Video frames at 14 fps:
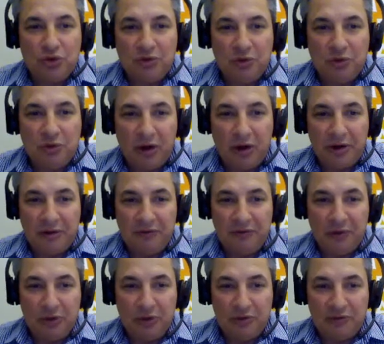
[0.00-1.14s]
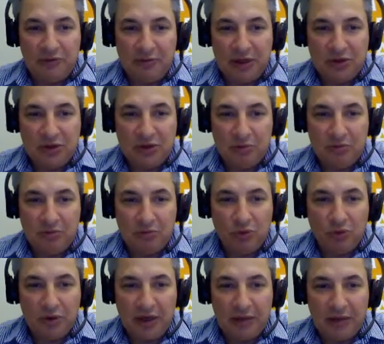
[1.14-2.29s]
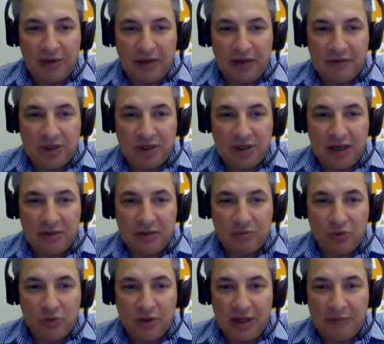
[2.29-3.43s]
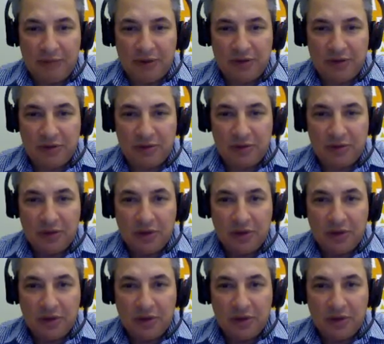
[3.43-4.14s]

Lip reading: you require any further information, I'm more than happy to have a chat, more than happy to